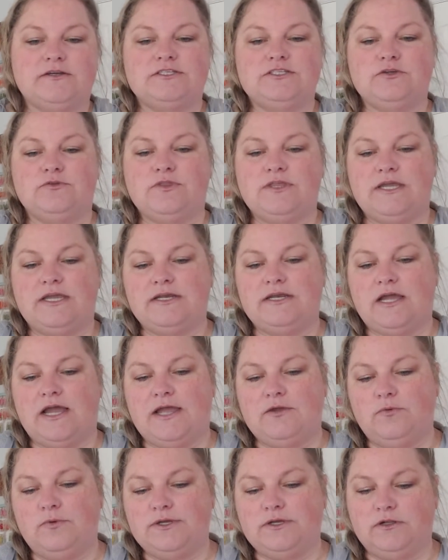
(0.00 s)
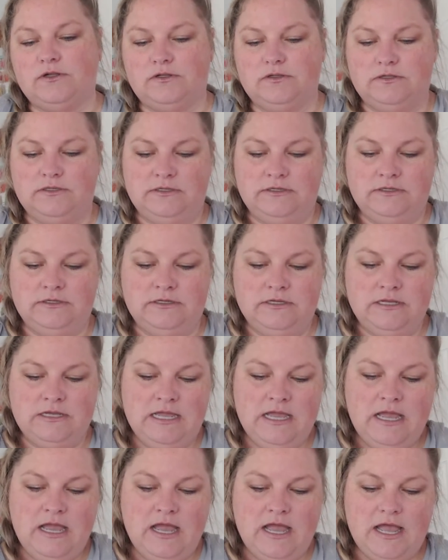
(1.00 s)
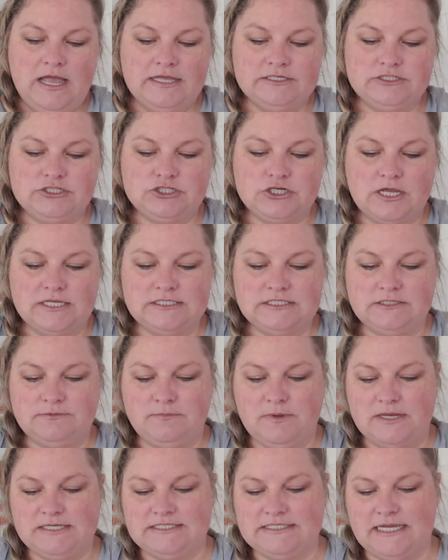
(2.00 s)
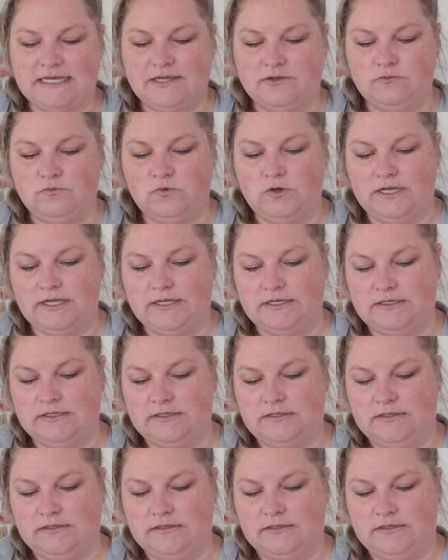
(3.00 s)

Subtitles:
So then I will adjust my second one